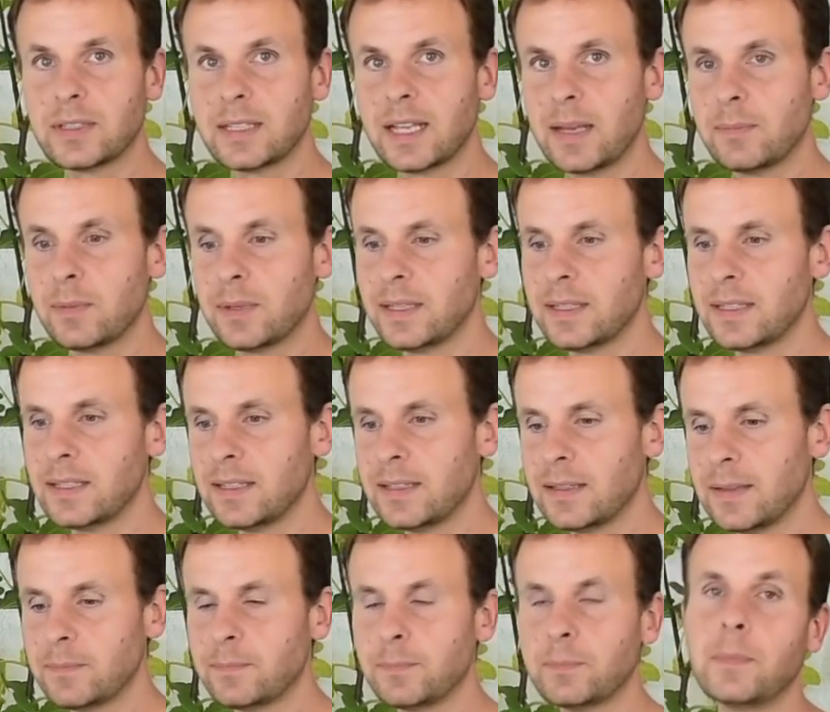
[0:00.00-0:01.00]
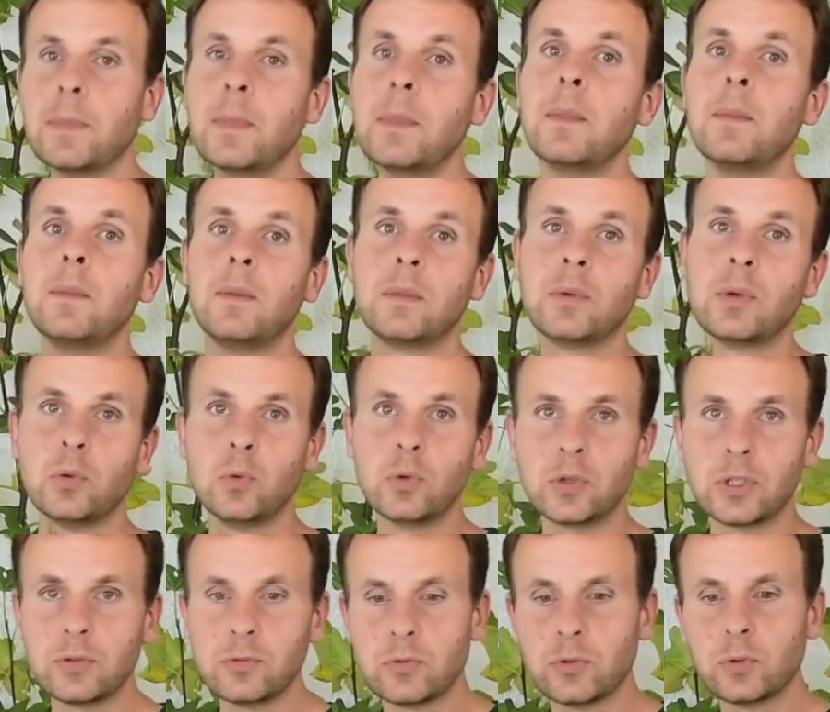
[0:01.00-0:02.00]
happening here. You could
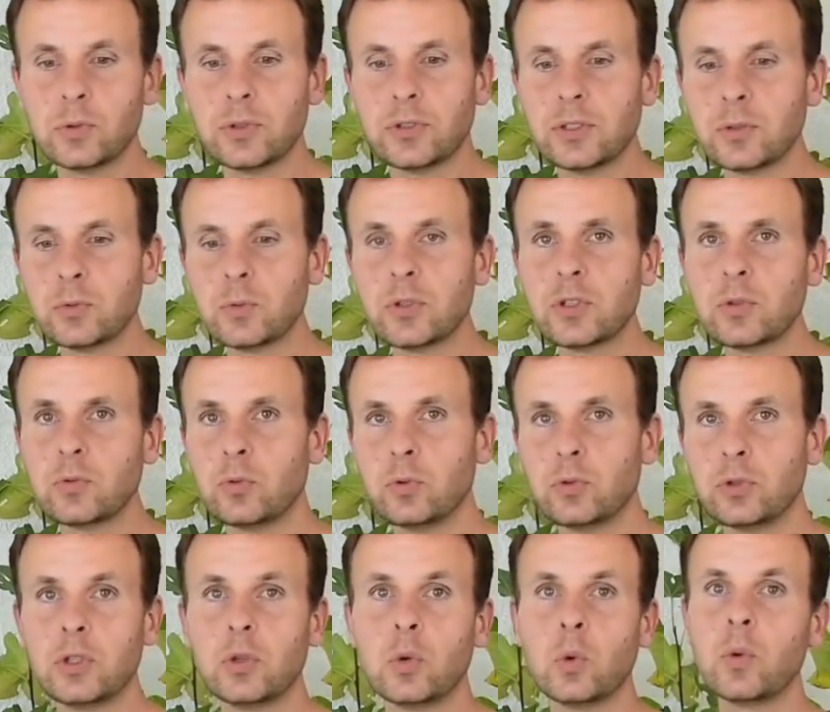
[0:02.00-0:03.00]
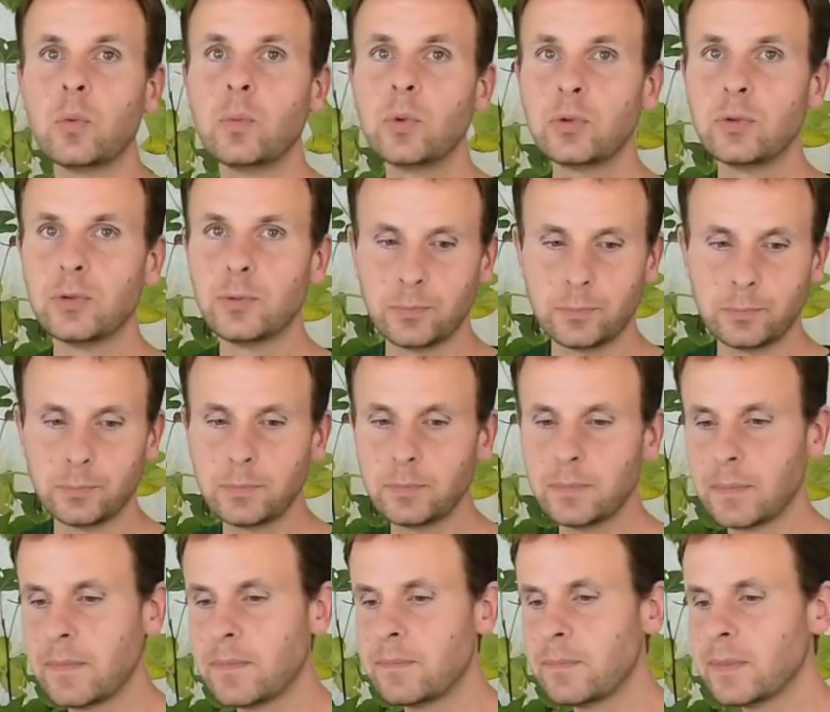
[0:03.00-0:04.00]
influence it with a rooting hormone,
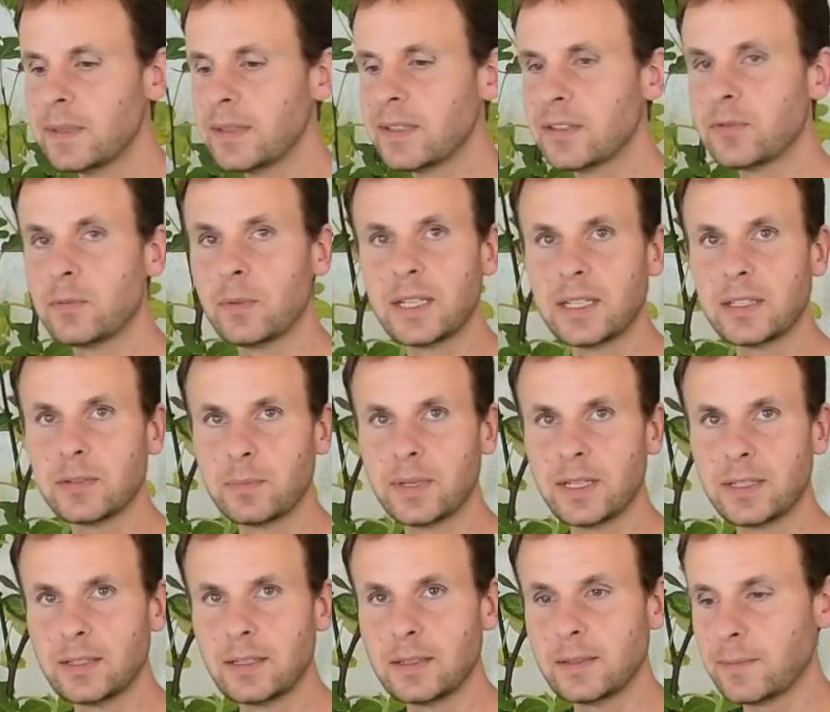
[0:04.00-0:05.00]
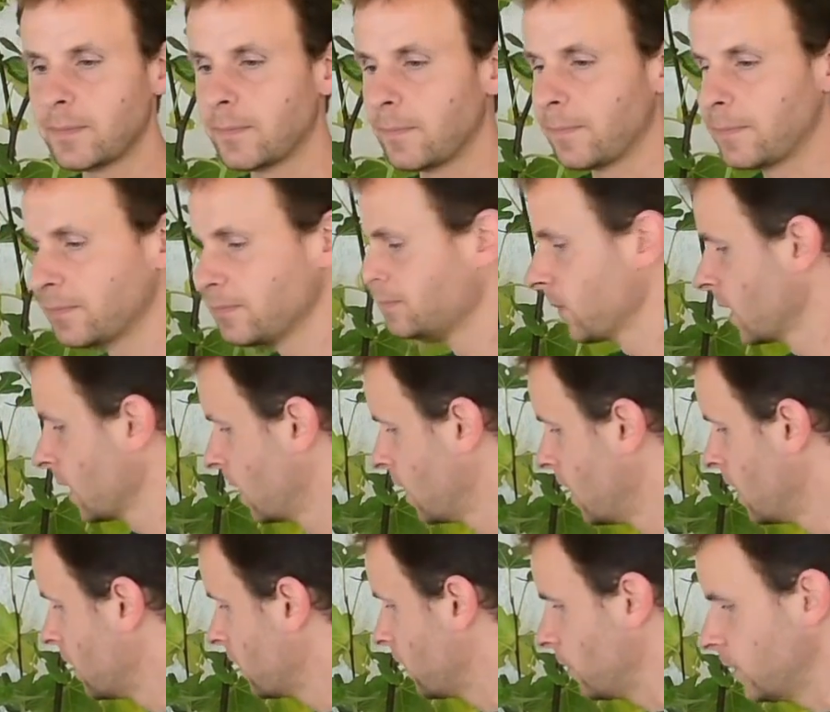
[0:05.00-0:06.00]
but this way is better.
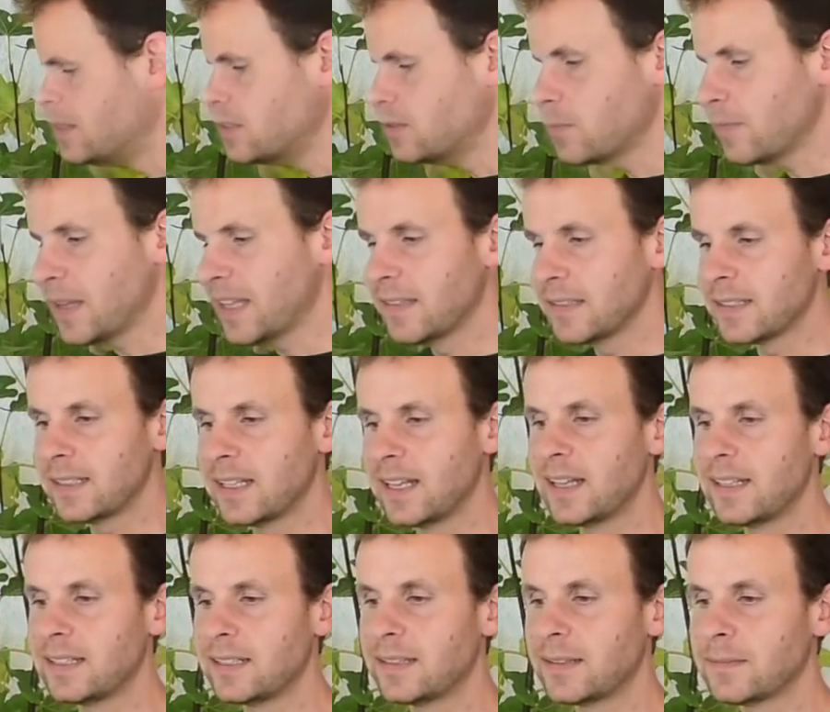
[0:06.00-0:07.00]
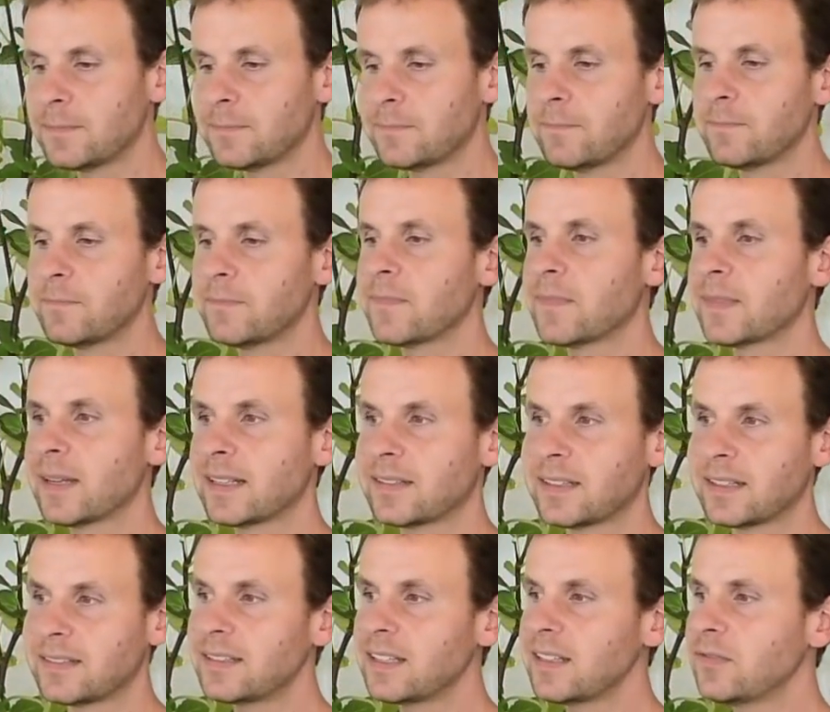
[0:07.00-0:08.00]
When you plant the cutting, as I
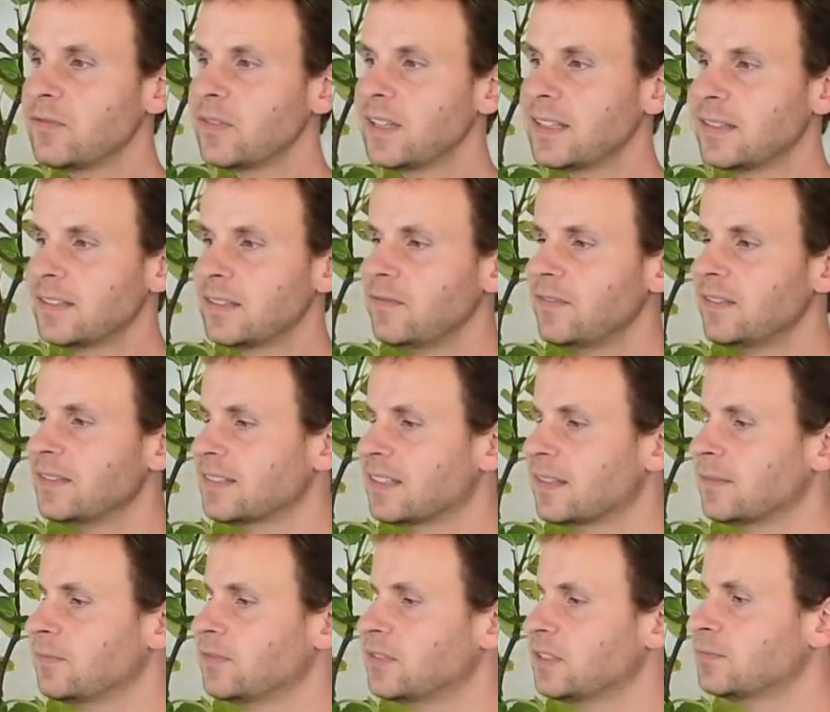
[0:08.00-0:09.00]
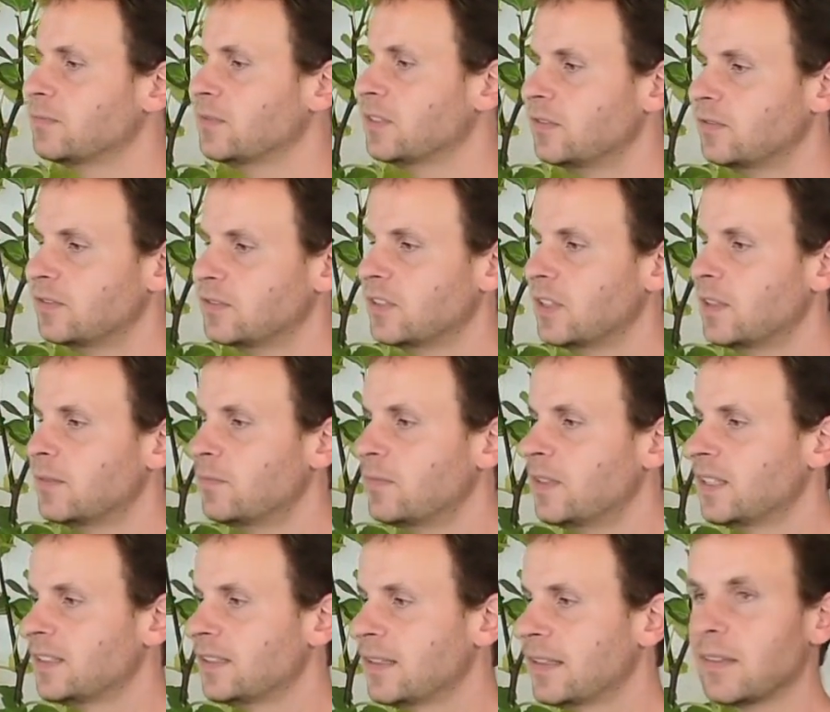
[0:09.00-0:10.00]
said, relatively deep, just below the top
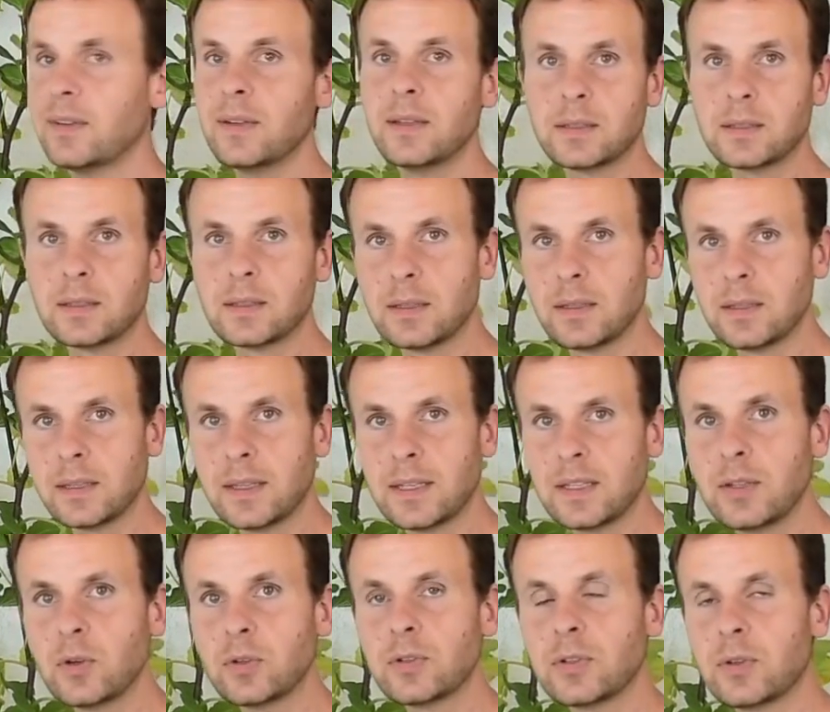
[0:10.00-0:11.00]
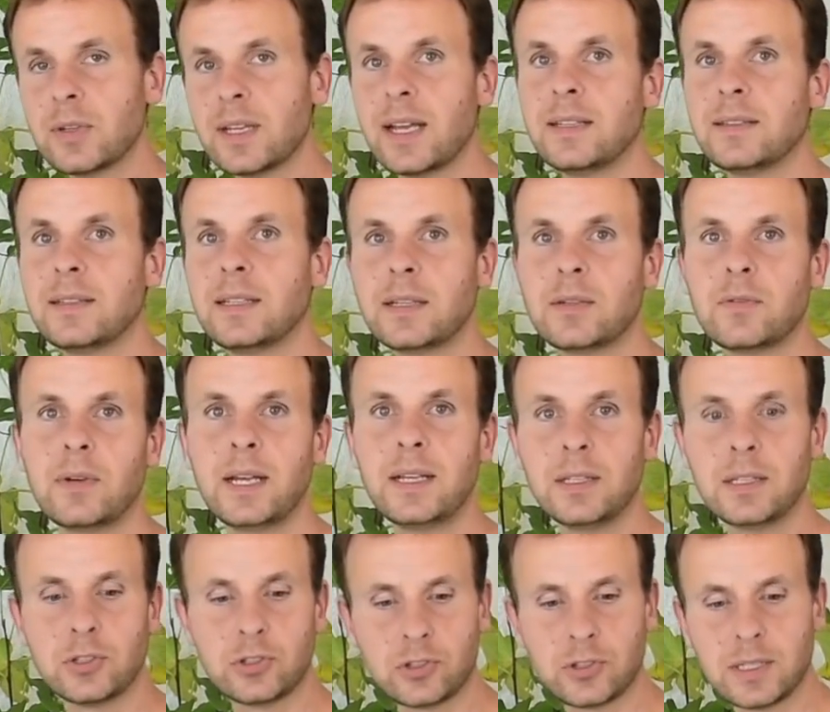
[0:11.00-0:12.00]
bud, it also has the
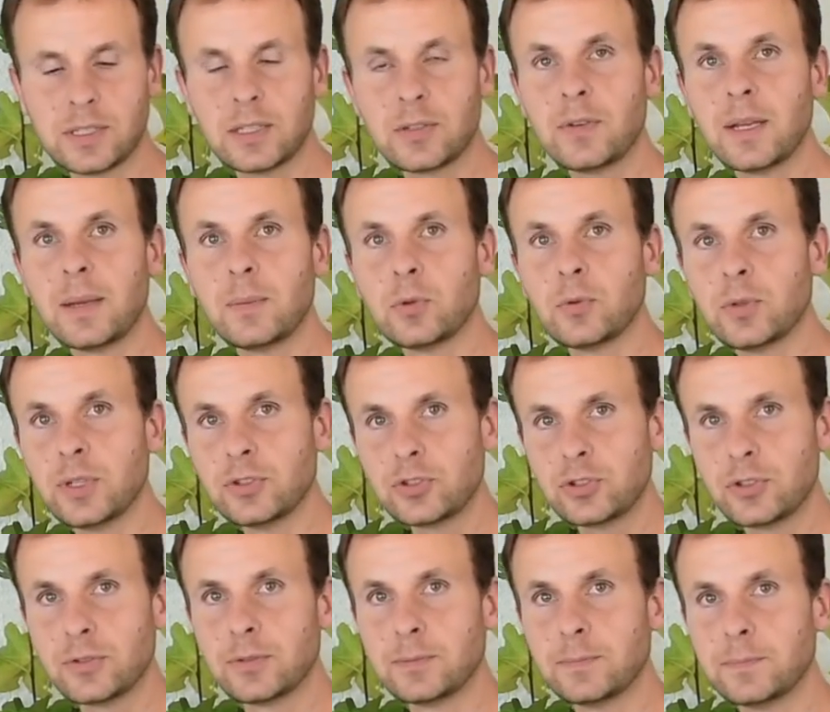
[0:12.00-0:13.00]
advantage that evaporation